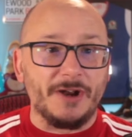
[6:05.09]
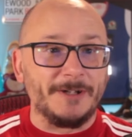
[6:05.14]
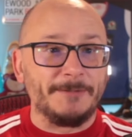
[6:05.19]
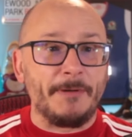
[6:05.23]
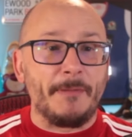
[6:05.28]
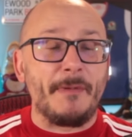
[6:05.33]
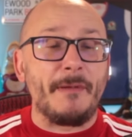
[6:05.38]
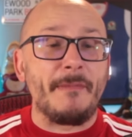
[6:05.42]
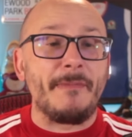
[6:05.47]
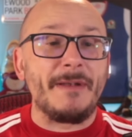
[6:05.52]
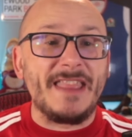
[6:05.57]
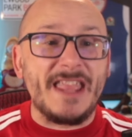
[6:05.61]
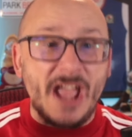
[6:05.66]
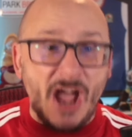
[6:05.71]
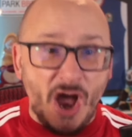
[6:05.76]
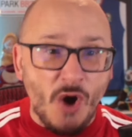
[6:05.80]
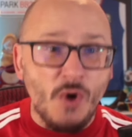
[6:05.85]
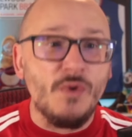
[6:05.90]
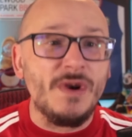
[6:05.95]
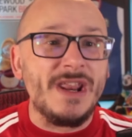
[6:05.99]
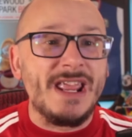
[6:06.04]
He's probably the
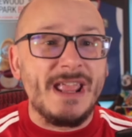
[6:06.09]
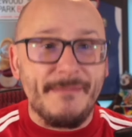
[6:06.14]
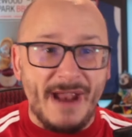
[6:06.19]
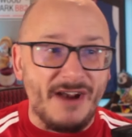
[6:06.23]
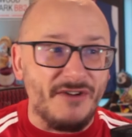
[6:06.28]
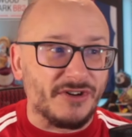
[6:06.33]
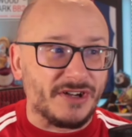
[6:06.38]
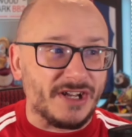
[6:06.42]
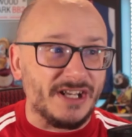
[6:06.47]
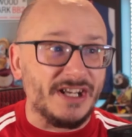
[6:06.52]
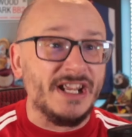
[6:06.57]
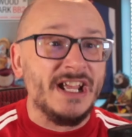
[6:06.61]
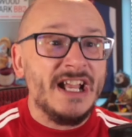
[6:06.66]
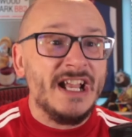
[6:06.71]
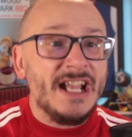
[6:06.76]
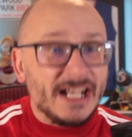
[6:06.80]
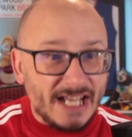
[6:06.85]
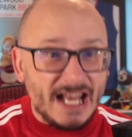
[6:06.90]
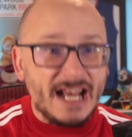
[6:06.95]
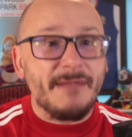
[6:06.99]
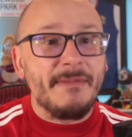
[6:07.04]
only American
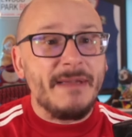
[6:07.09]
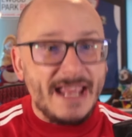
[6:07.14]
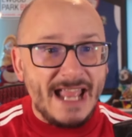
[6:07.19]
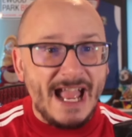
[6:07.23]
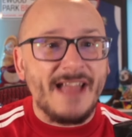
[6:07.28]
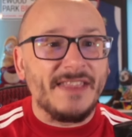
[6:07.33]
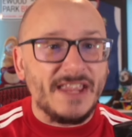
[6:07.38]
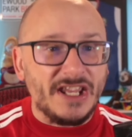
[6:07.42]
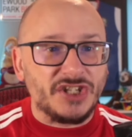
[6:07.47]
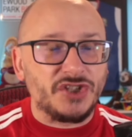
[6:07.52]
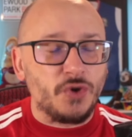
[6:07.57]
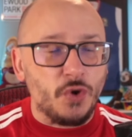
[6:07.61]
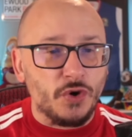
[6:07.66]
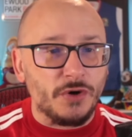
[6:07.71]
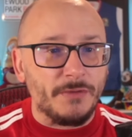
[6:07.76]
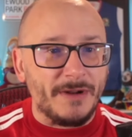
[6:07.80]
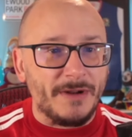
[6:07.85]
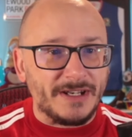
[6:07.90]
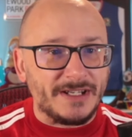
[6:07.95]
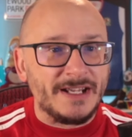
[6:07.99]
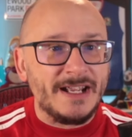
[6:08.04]
going to be at this
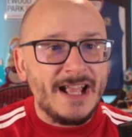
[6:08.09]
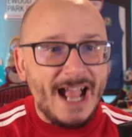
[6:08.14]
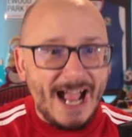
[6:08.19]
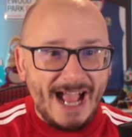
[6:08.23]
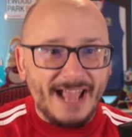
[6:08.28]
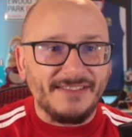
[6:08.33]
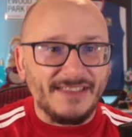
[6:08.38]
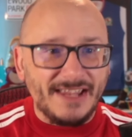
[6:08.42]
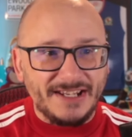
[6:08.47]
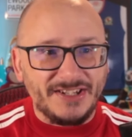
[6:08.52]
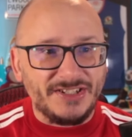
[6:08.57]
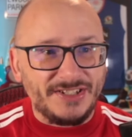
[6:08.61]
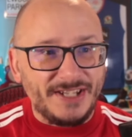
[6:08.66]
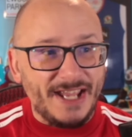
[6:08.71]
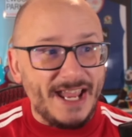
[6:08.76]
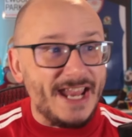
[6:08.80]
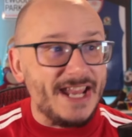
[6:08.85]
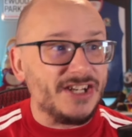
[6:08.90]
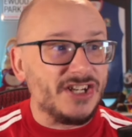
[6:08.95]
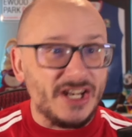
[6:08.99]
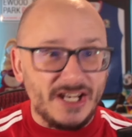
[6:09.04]
tournament at this
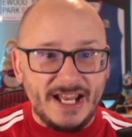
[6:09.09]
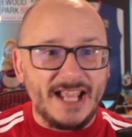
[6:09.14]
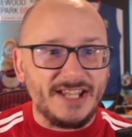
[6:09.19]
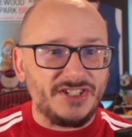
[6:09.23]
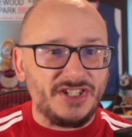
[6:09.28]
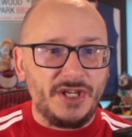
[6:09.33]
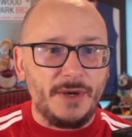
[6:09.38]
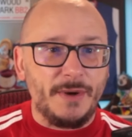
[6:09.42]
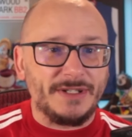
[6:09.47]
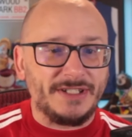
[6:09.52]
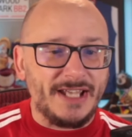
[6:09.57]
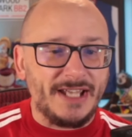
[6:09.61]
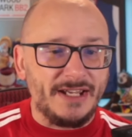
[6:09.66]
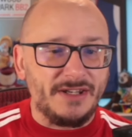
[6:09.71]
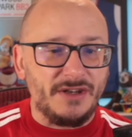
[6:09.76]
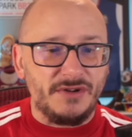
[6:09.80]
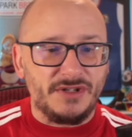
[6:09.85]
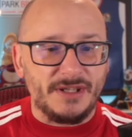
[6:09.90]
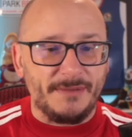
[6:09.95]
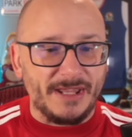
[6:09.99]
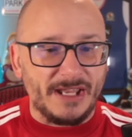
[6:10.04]
stage, unless the U S A
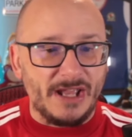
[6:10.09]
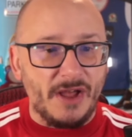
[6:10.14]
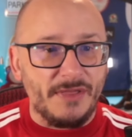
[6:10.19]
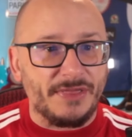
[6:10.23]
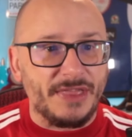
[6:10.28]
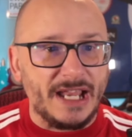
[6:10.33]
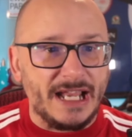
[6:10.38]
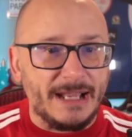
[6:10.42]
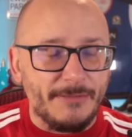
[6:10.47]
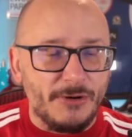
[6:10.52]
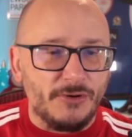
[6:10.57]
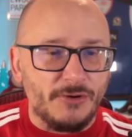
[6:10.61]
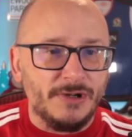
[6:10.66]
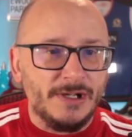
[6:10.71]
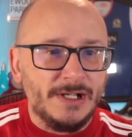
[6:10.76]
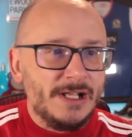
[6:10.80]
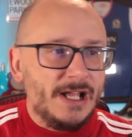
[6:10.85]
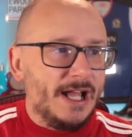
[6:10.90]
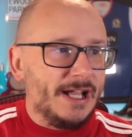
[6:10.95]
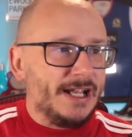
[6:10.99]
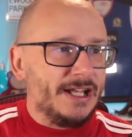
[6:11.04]
do something unthinkable
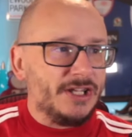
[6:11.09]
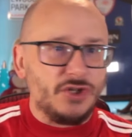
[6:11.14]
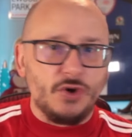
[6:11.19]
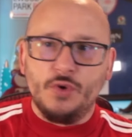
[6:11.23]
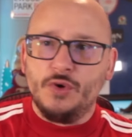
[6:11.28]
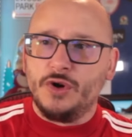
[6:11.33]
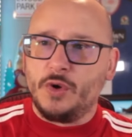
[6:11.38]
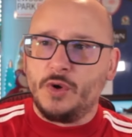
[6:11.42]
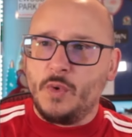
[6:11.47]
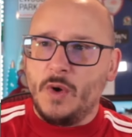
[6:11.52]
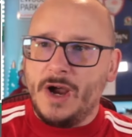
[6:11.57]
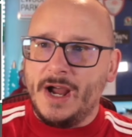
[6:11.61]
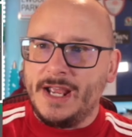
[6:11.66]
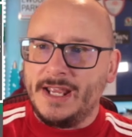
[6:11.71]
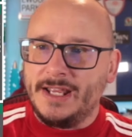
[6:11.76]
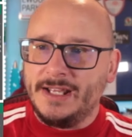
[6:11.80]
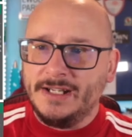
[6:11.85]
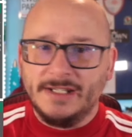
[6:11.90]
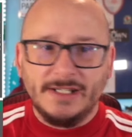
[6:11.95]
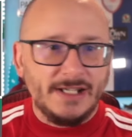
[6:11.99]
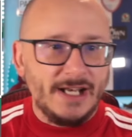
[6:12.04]
against Uruguay
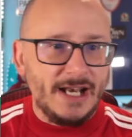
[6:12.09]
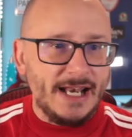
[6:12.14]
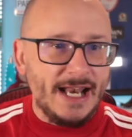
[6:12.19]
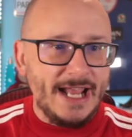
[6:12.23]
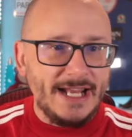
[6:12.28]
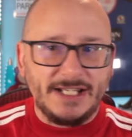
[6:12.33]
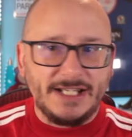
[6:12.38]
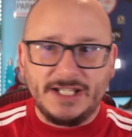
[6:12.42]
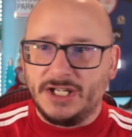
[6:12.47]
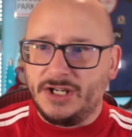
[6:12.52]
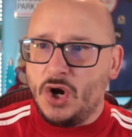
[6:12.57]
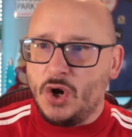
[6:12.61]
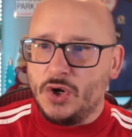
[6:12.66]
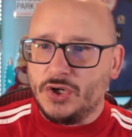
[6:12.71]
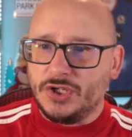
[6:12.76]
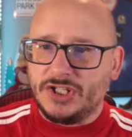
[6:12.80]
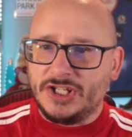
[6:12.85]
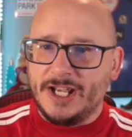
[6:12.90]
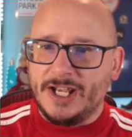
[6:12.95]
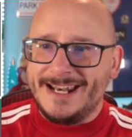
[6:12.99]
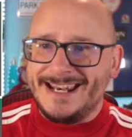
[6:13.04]
later
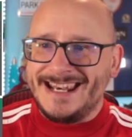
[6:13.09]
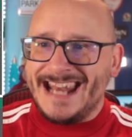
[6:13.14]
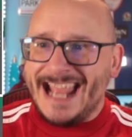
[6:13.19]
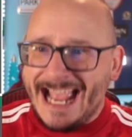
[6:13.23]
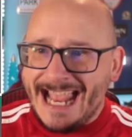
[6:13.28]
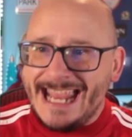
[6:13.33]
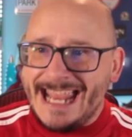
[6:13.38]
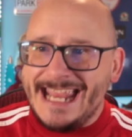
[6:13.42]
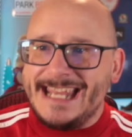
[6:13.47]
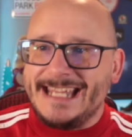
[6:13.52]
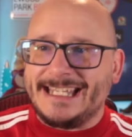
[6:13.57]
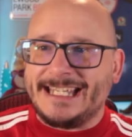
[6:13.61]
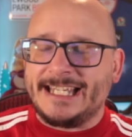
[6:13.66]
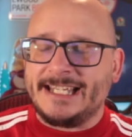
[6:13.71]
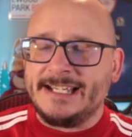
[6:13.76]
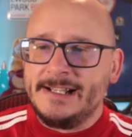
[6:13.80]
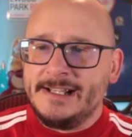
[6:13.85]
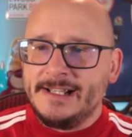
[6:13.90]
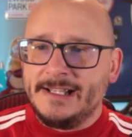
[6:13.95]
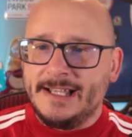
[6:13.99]
on tonight.